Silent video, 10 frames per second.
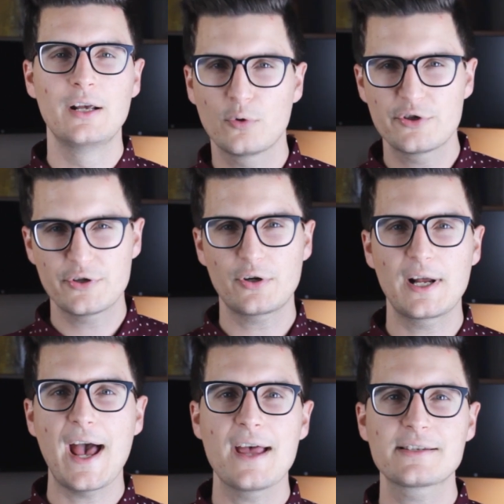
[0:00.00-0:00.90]
Once you start
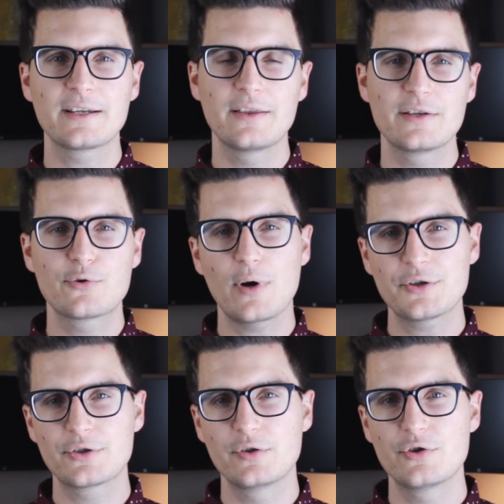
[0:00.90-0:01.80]
asking these
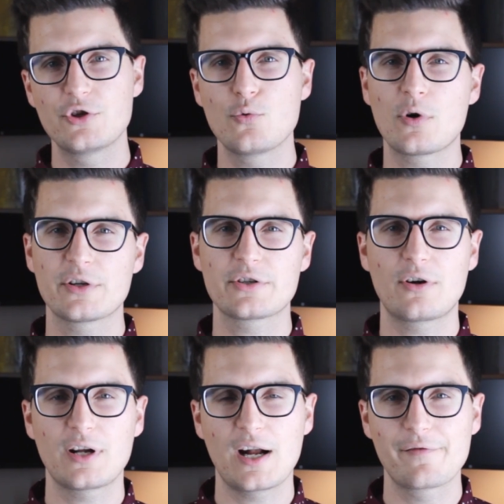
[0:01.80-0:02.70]
questions, you want to
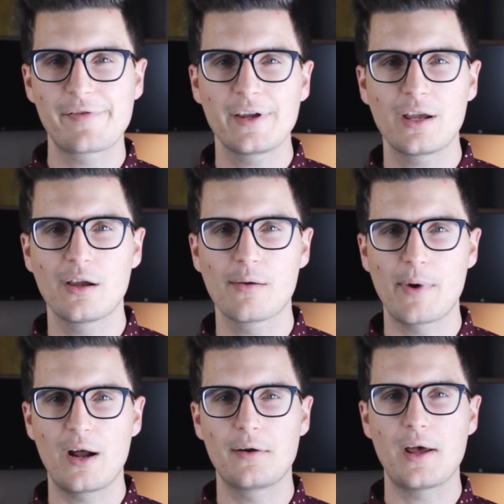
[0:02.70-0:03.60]
start kind of thinking about